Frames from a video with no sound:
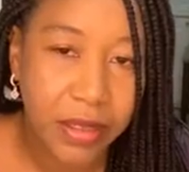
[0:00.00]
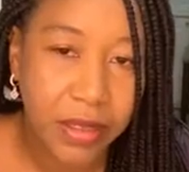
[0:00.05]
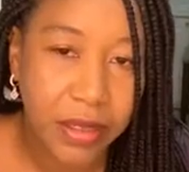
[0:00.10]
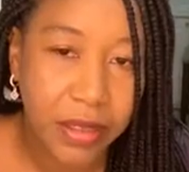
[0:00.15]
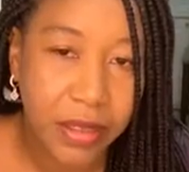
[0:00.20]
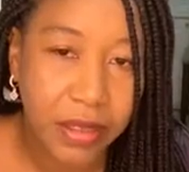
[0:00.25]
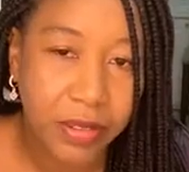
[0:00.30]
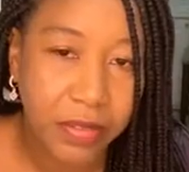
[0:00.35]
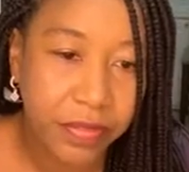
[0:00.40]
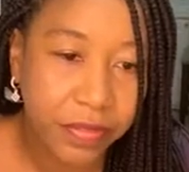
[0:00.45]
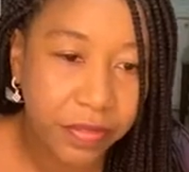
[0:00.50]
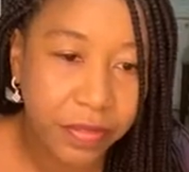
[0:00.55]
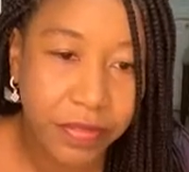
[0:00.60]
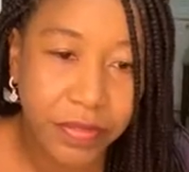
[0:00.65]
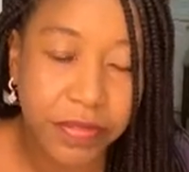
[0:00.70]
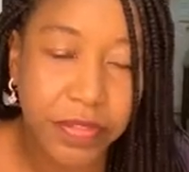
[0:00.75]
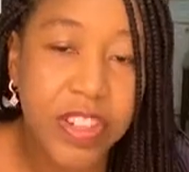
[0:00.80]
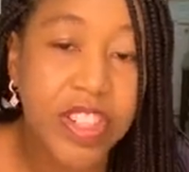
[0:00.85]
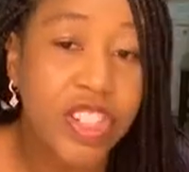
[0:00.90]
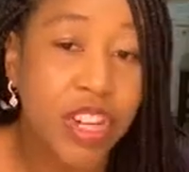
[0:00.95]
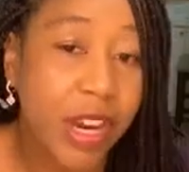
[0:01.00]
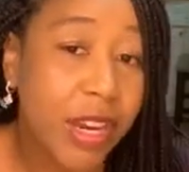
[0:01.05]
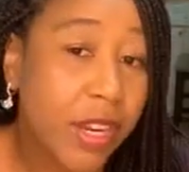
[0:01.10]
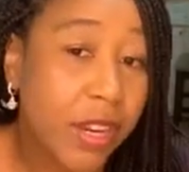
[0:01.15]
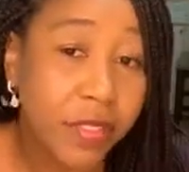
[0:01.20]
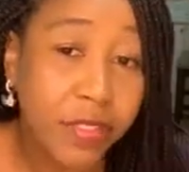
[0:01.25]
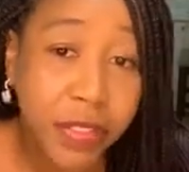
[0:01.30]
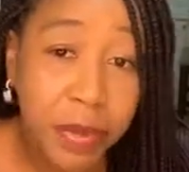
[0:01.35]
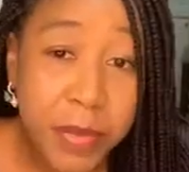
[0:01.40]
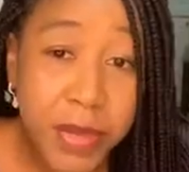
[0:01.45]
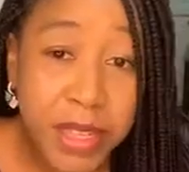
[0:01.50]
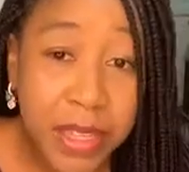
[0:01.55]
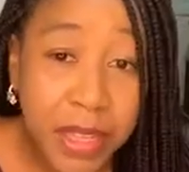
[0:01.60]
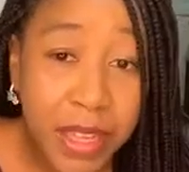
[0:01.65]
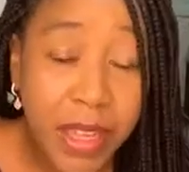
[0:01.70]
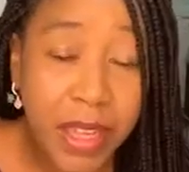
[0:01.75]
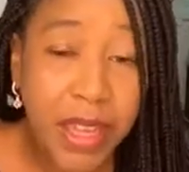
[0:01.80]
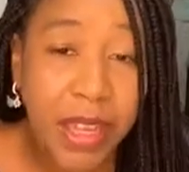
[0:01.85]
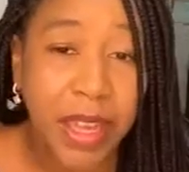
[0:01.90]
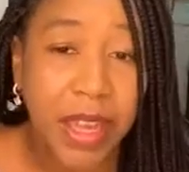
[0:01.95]
the vagina for
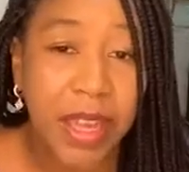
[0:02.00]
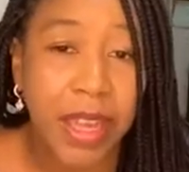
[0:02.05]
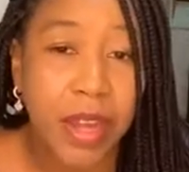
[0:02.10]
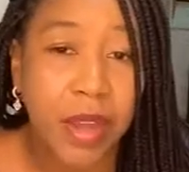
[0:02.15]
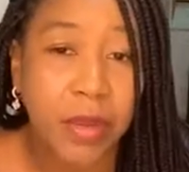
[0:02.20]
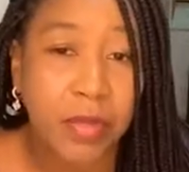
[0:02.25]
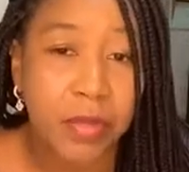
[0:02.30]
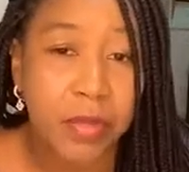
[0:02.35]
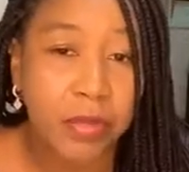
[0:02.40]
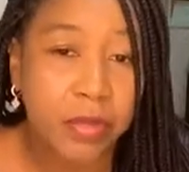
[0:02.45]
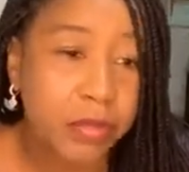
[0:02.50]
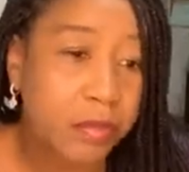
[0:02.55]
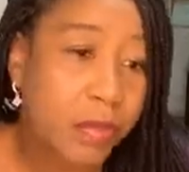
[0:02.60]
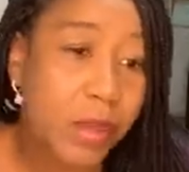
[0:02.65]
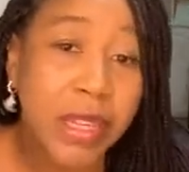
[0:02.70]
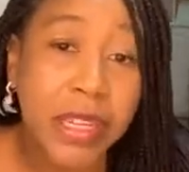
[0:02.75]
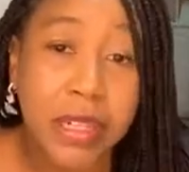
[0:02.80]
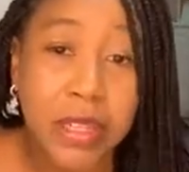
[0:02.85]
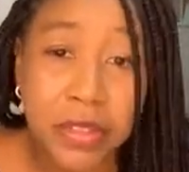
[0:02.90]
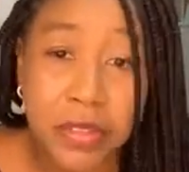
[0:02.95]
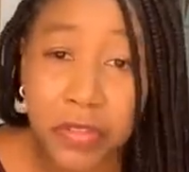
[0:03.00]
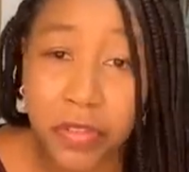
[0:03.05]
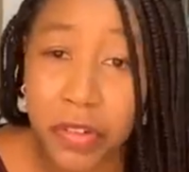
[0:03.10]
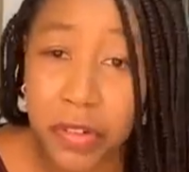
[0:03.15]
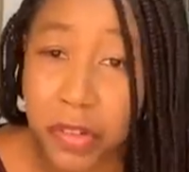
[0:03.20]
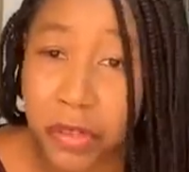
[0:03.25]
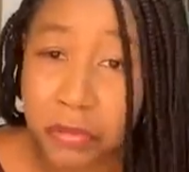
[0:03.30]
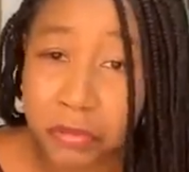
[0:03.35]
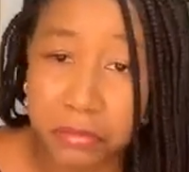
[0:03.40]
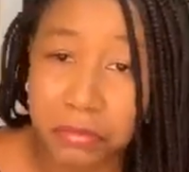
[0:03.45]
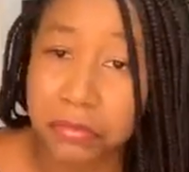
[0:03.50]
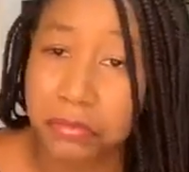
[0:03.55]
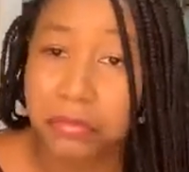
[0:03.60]
me, penis for